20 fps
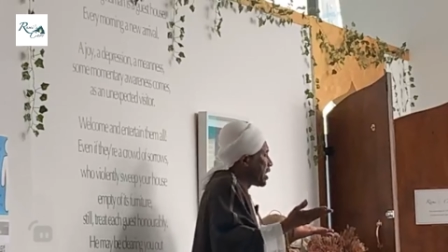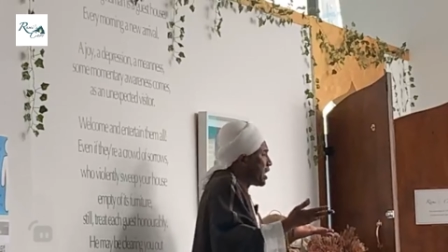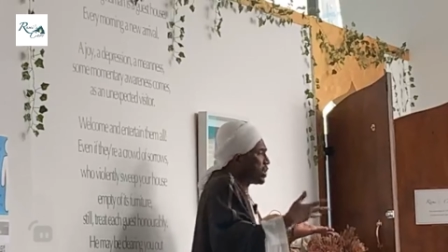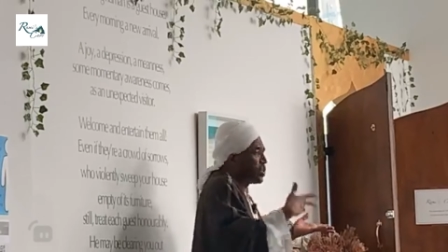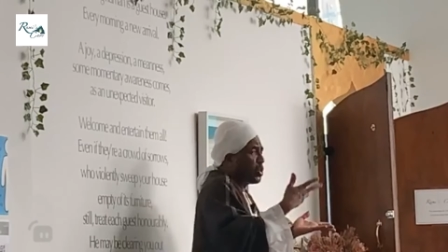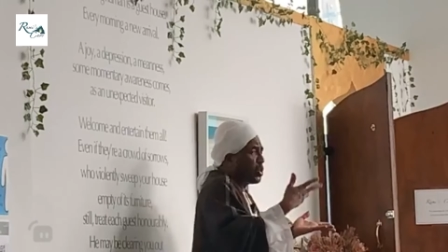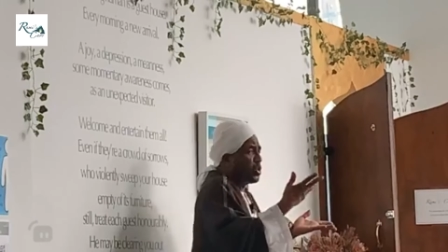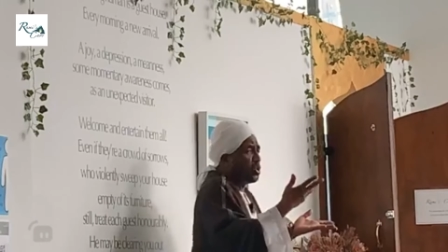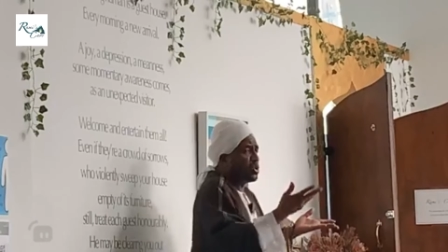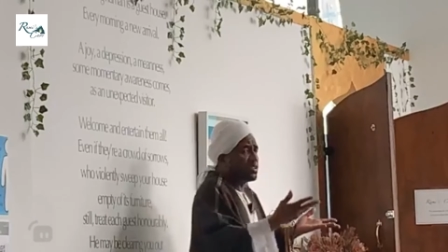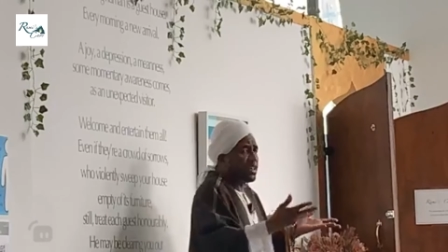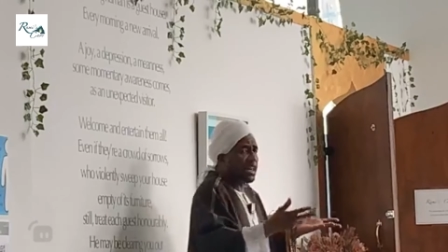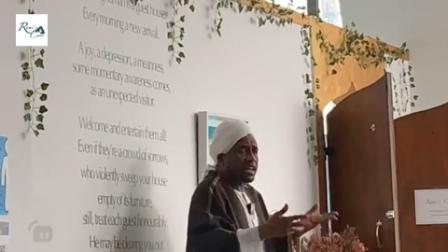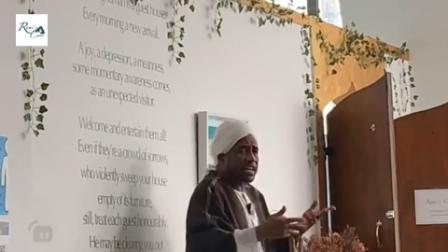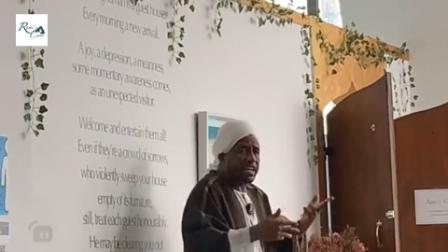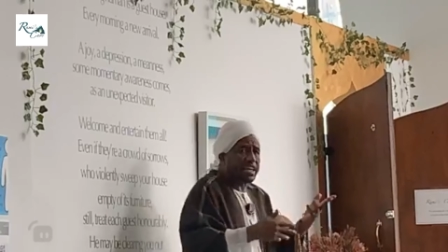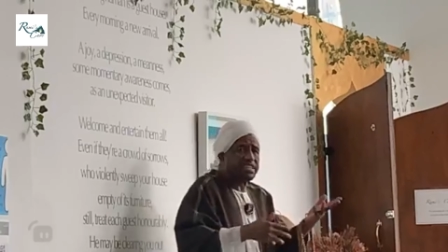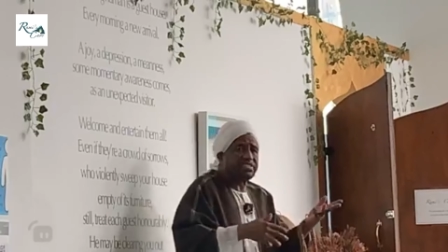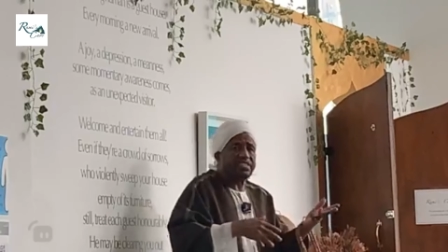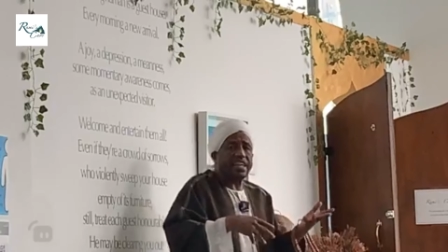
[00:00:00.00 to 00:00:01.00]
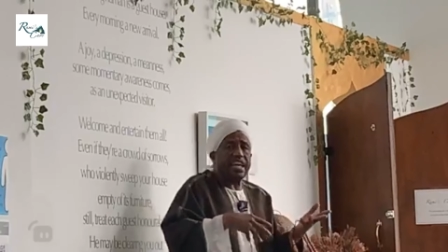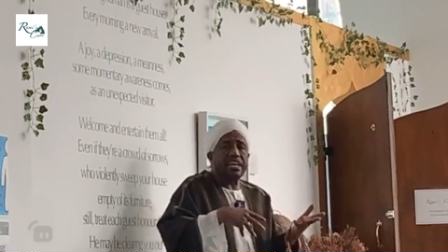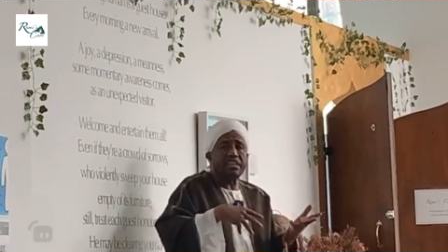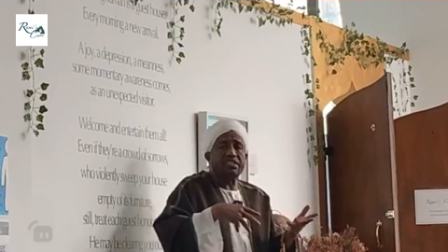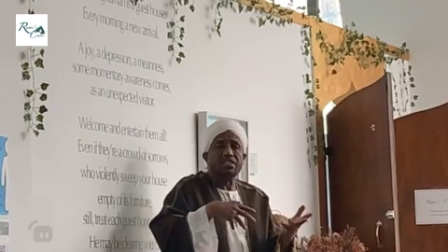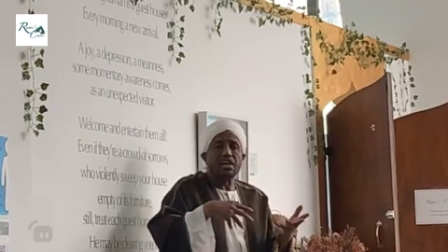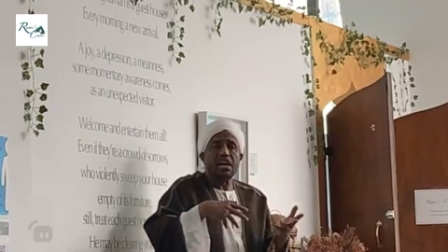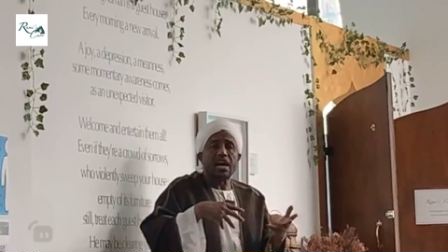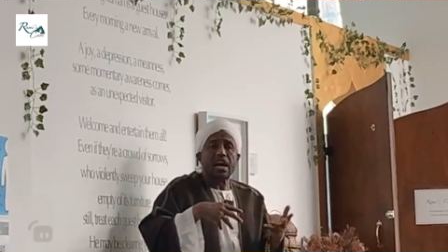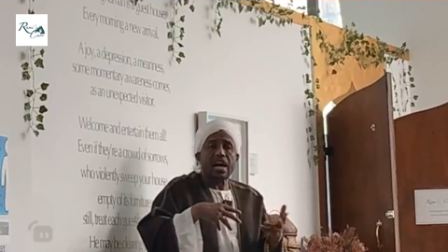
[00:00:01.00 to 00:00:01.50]
the Jews, the
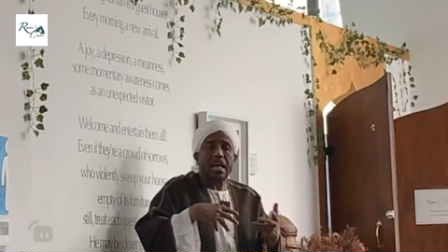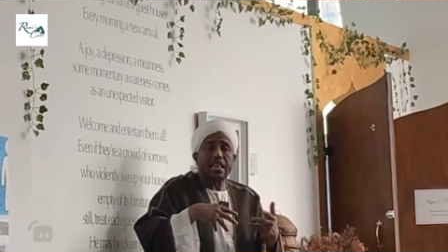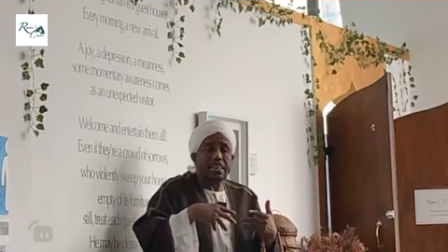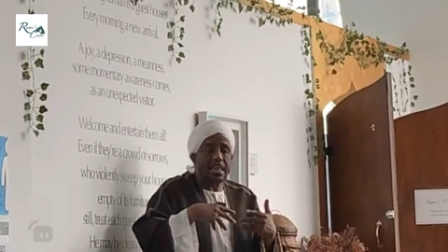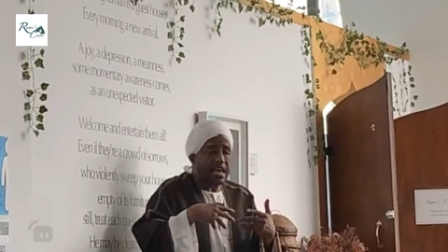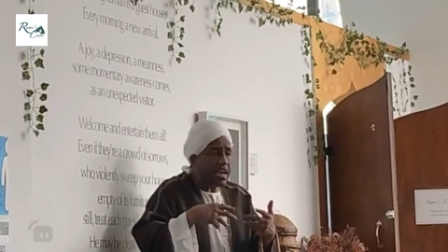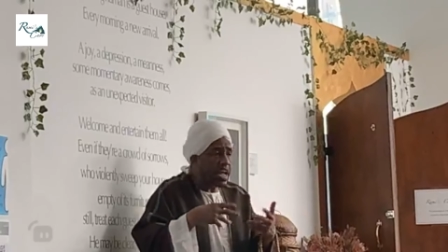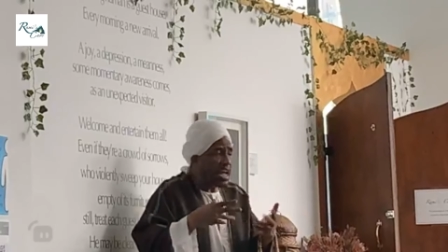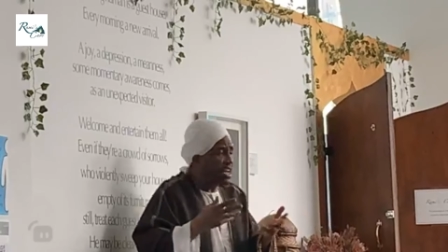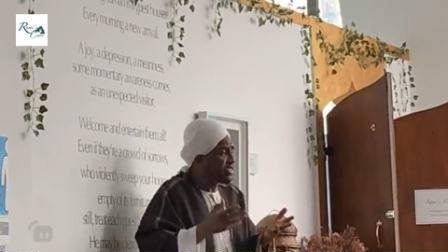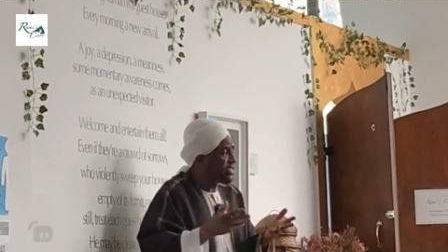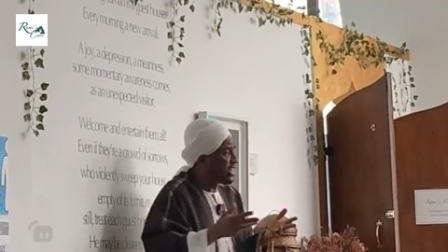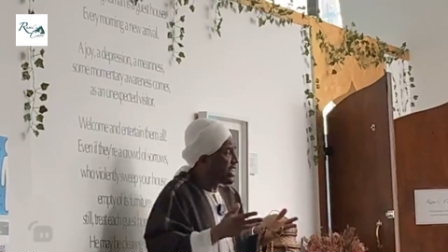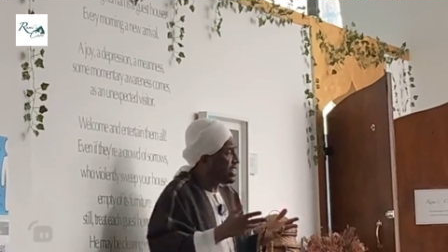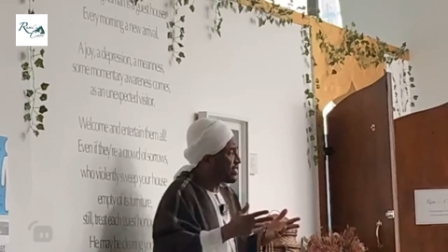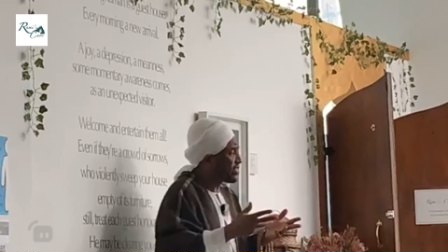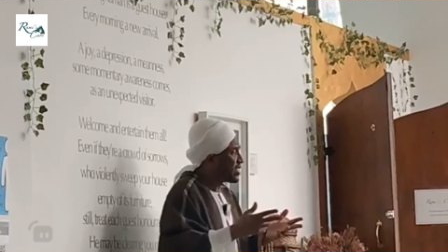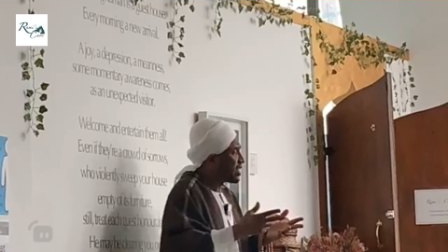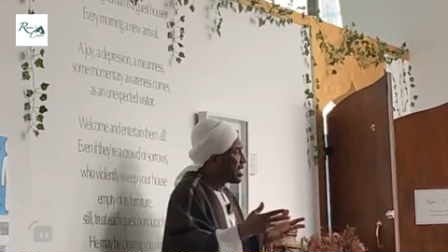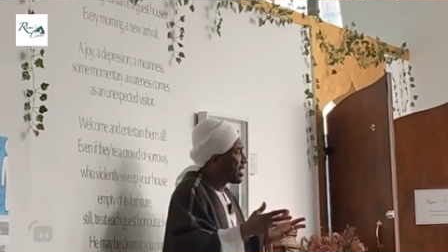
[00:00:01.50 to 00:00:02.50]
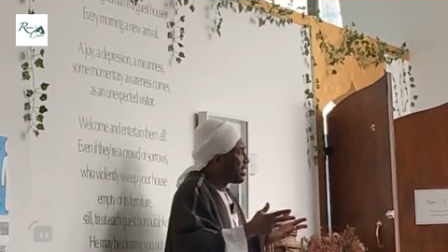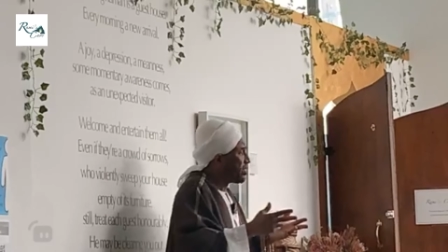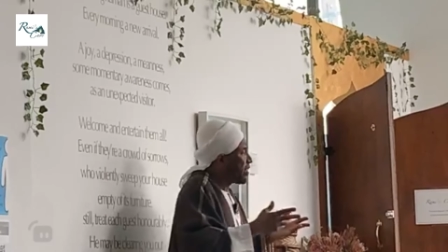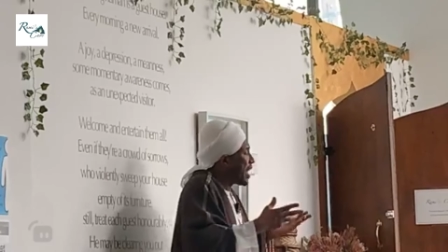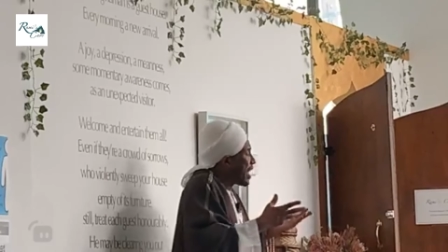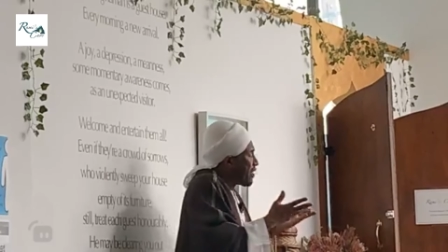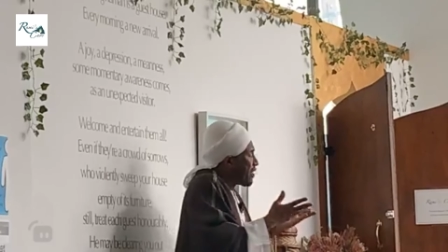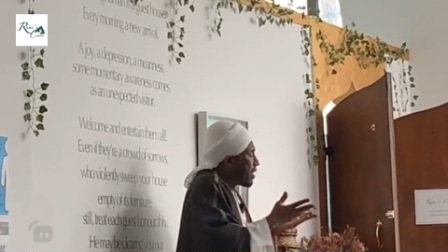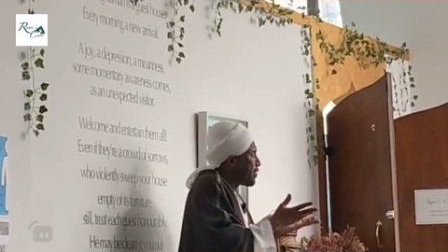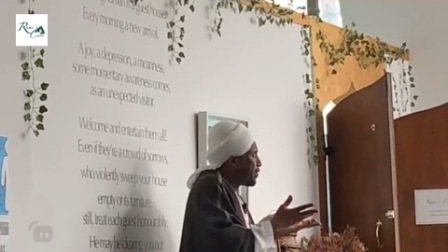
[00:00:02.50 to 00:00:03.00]
Christians, and their atheists,
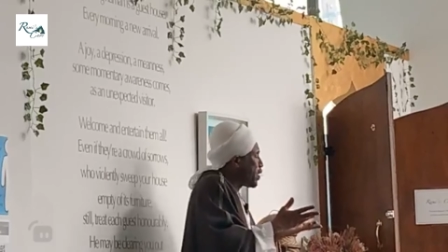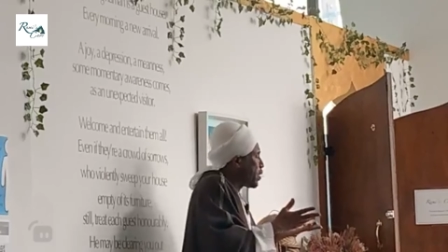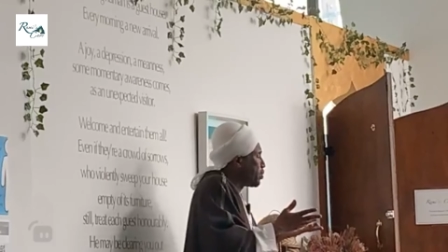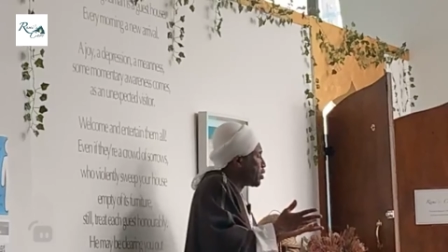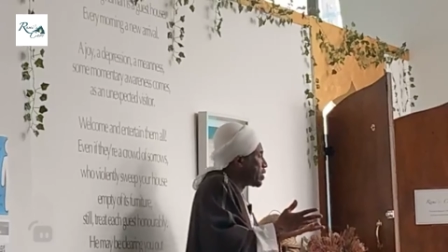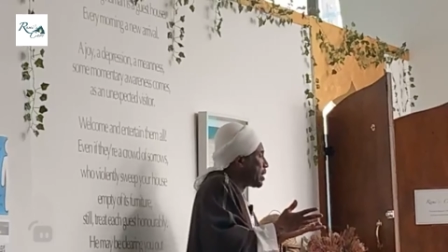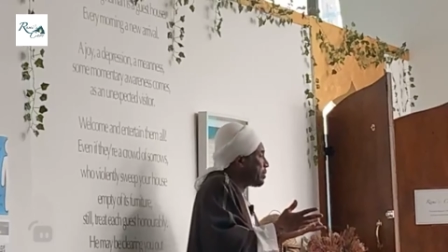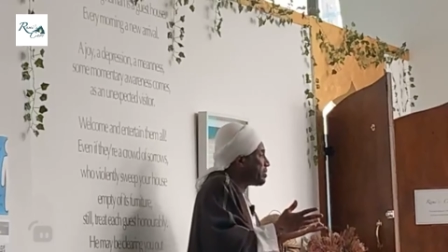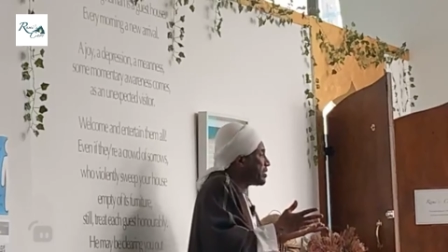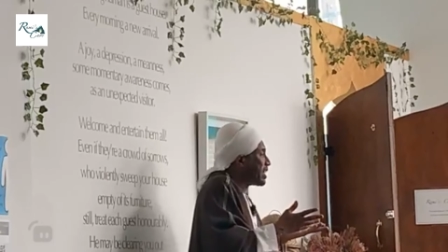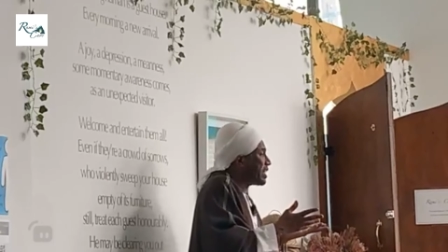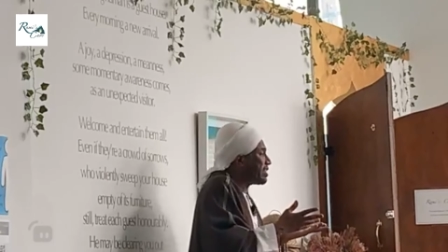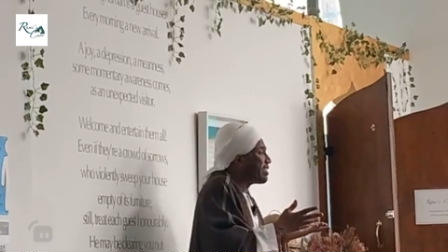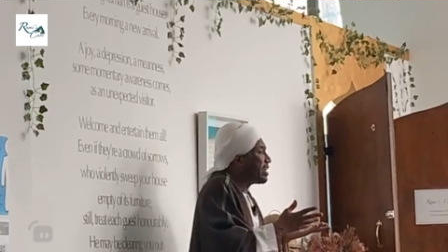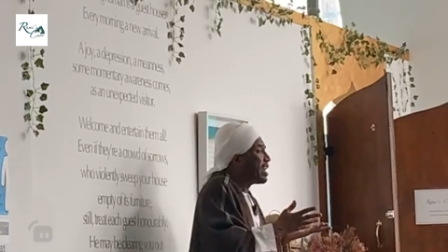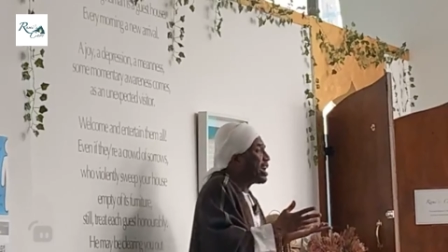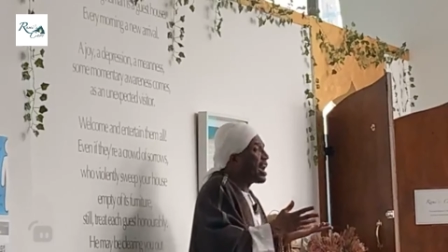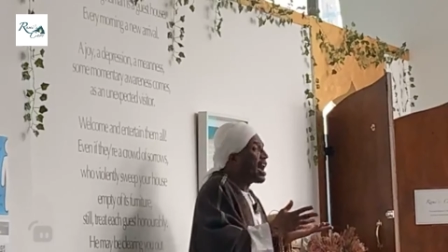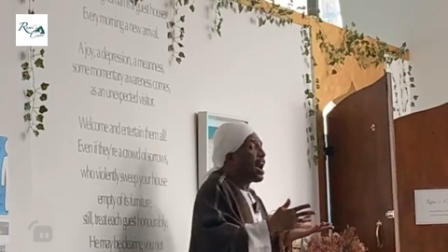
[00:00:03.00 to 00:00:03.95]
very, very few Muslims said,